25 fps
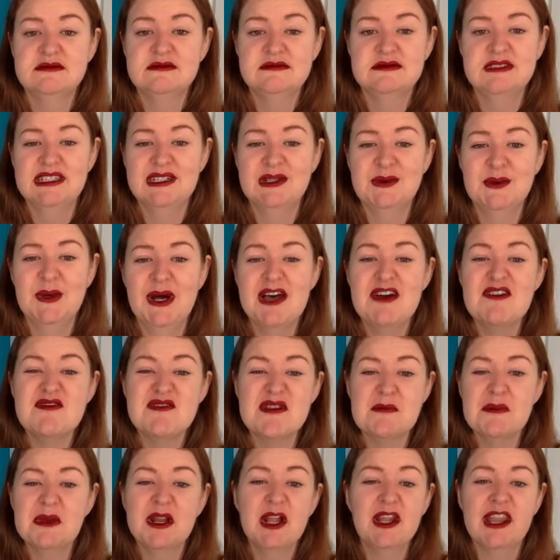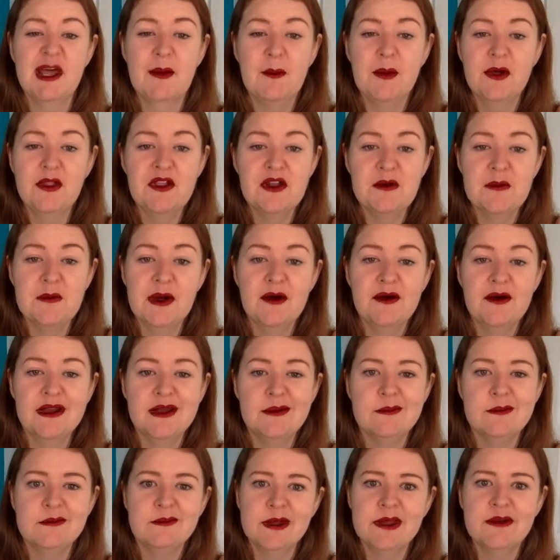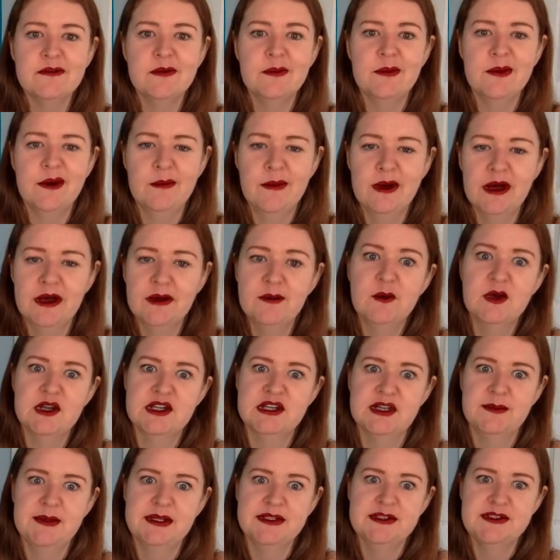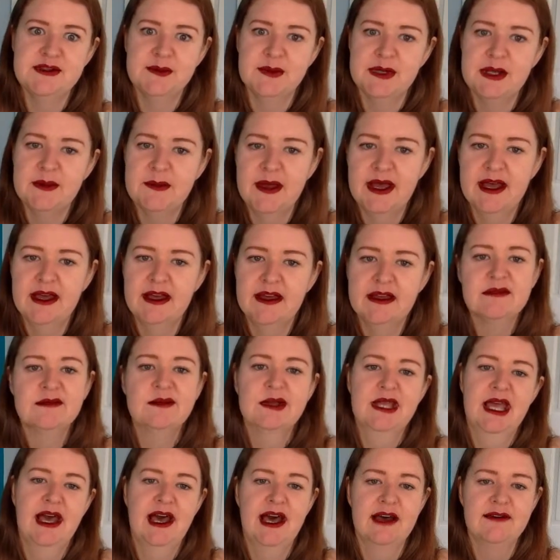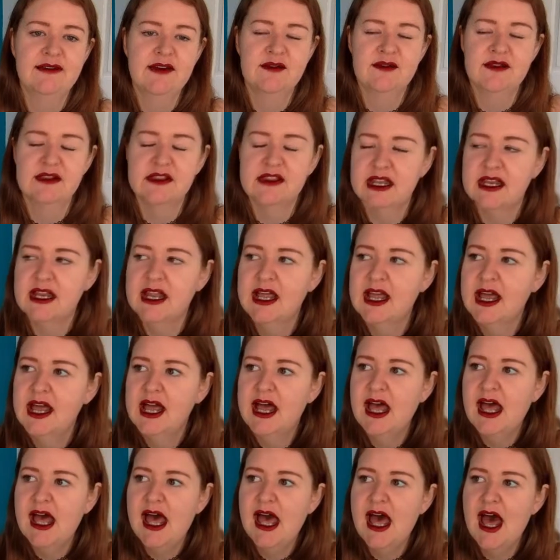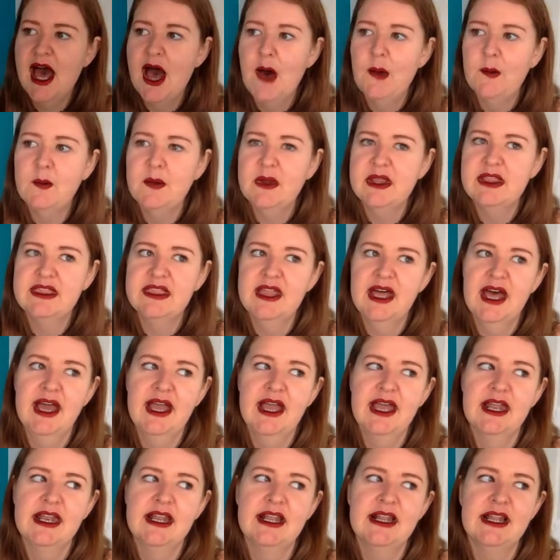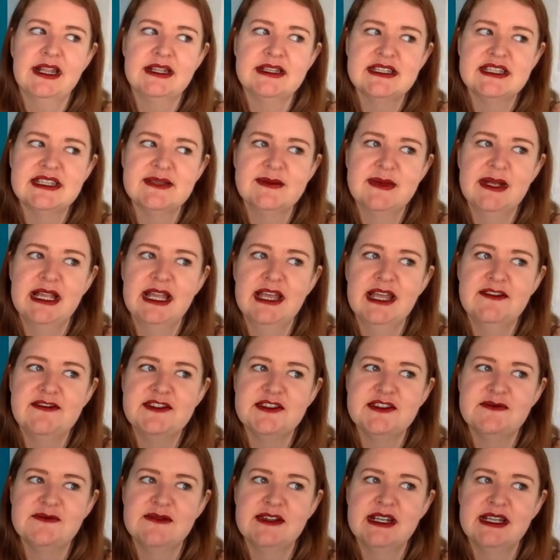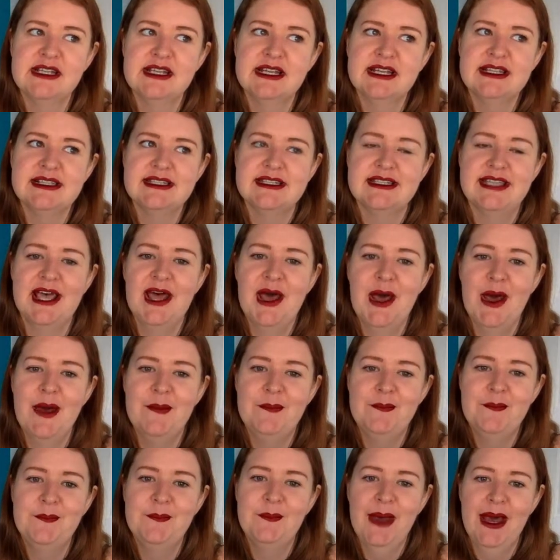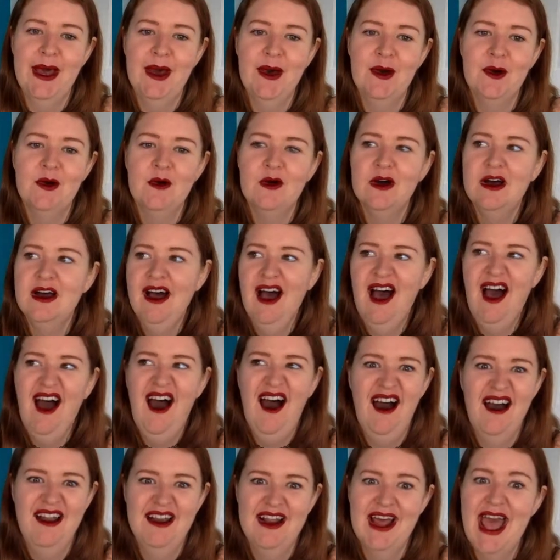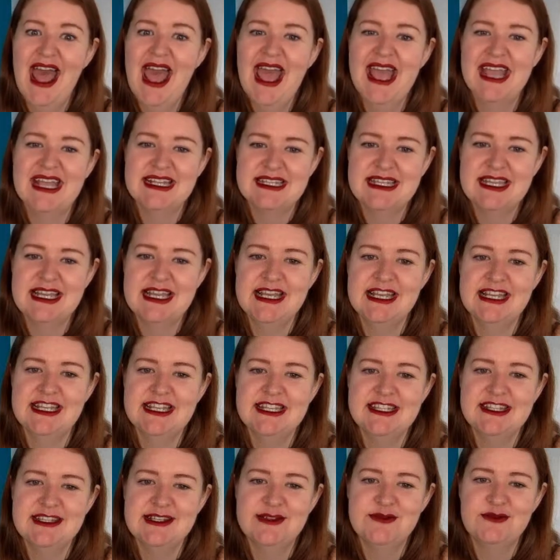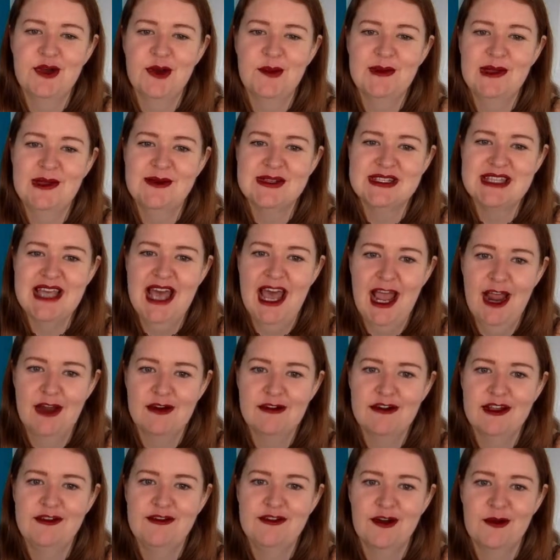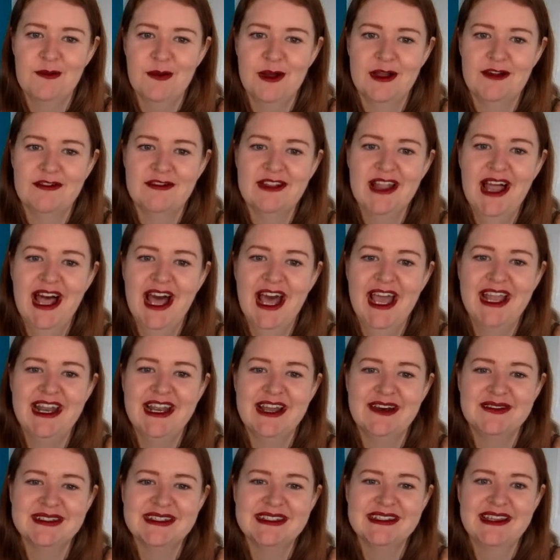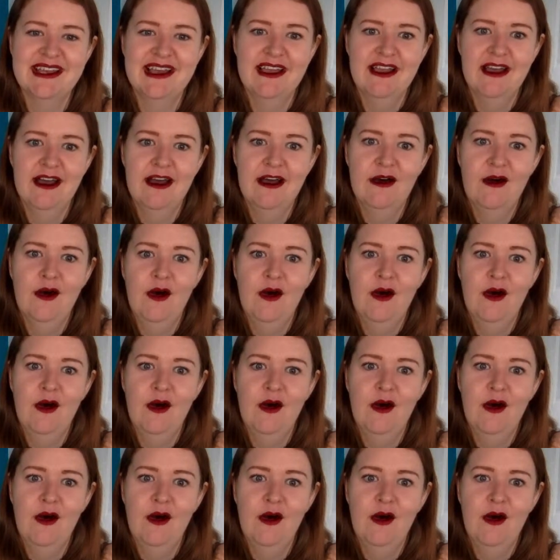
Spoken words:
You know, whatever, I'm not that bothered about him. Bit of a bummer. We should have been somebody better. Can't have everything. And with that, I kind of glanced to my left and realised that about, I don't know, 18 inches from me was Harry from McFly. And I was like,